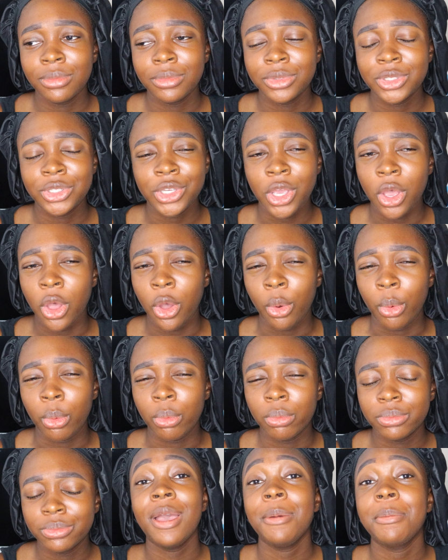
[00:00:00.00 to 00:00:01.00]
So,
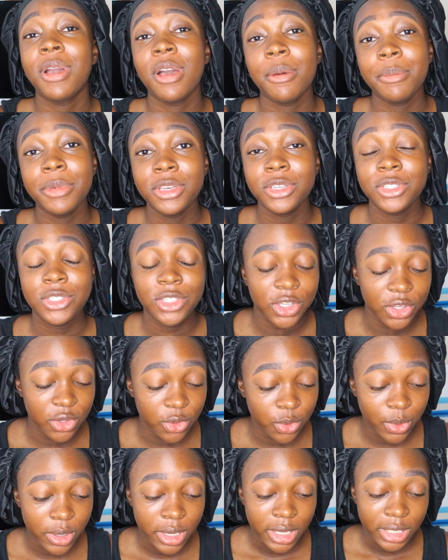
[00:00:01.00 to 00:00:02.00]
I'm coming to
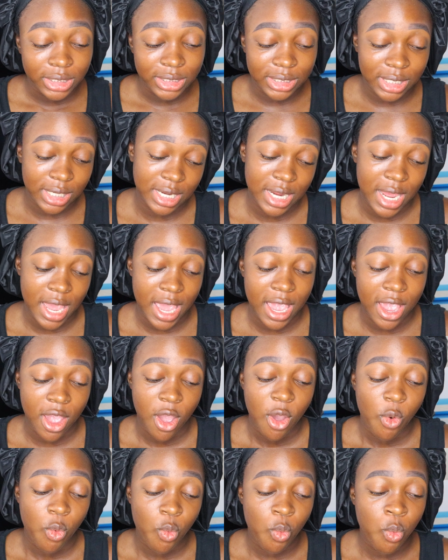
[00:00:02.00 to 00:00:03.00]
you today
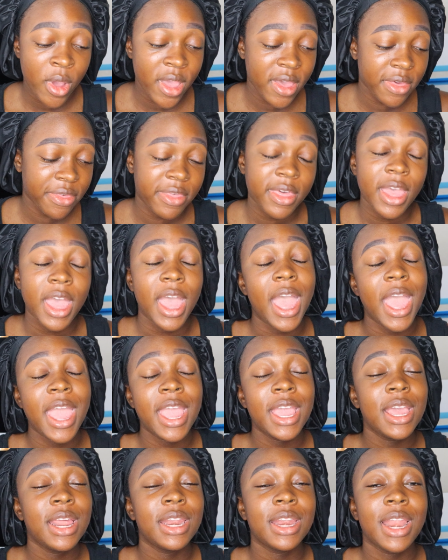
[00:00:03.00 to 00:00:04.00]
with
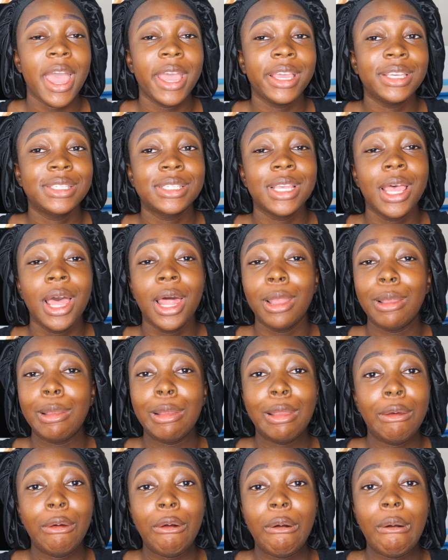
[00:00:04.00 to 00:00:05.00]
a nice
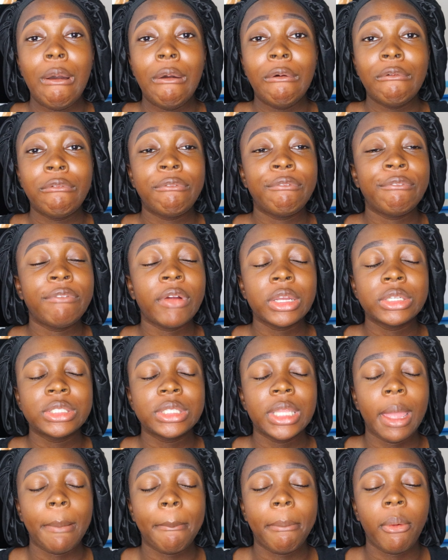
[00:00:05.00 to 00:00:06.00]
little
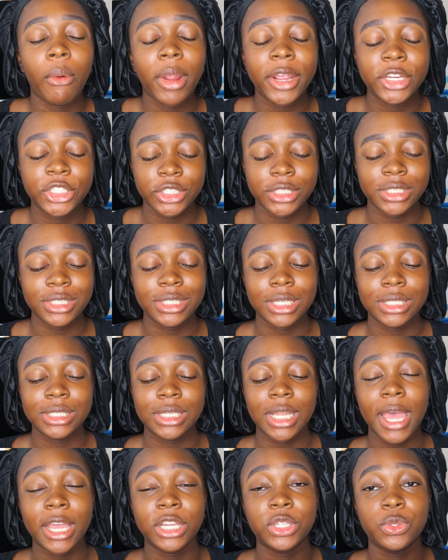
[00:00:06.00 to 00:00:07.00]
first impressions
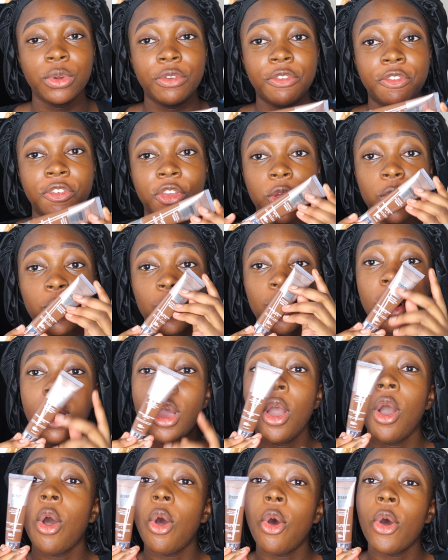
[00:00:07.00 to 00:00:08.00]
/ review
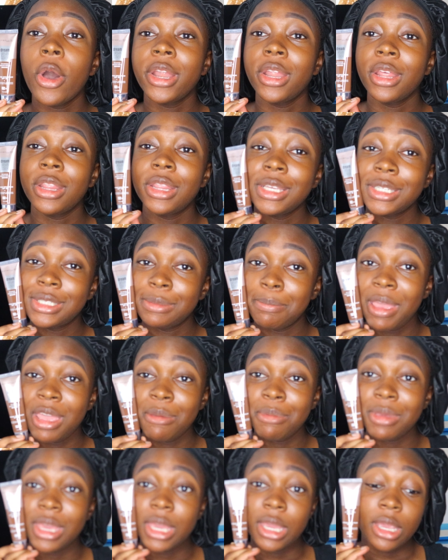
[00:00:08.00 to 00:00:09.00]
on this
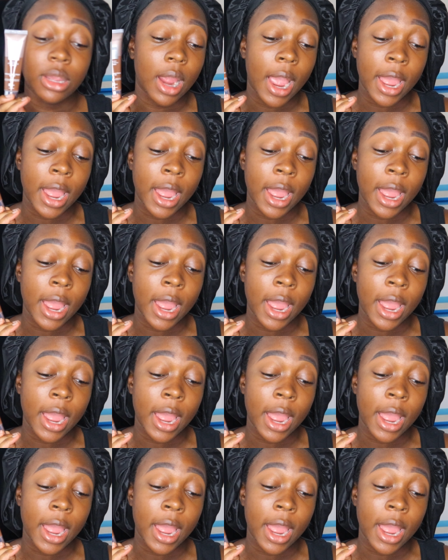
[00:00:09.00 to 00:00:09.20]
baby here.